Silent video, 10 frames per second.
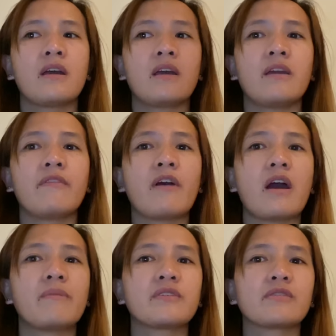If
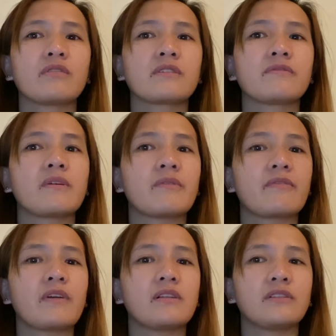harm results from a
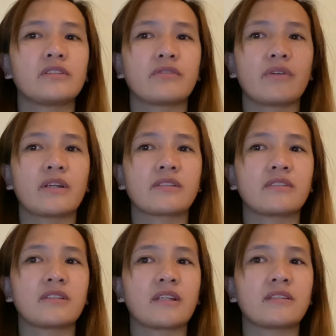failure to
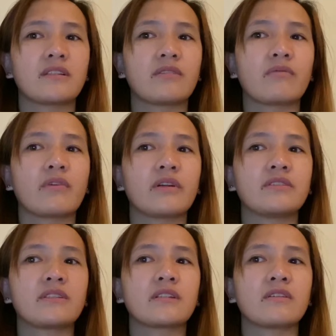exercise the
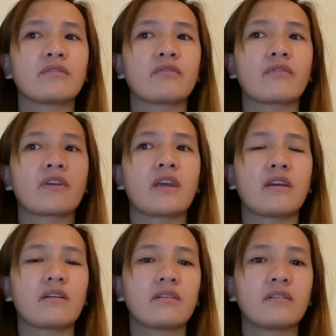required standard of
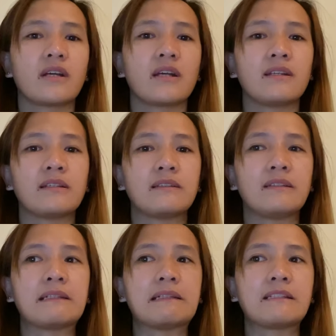care, a
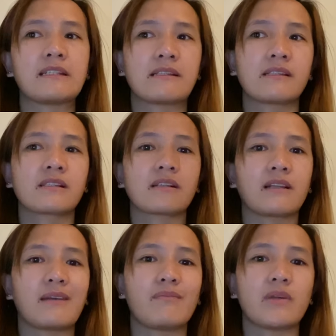negligence
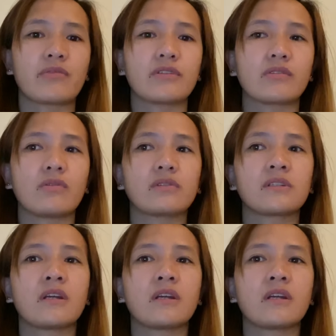claim may result.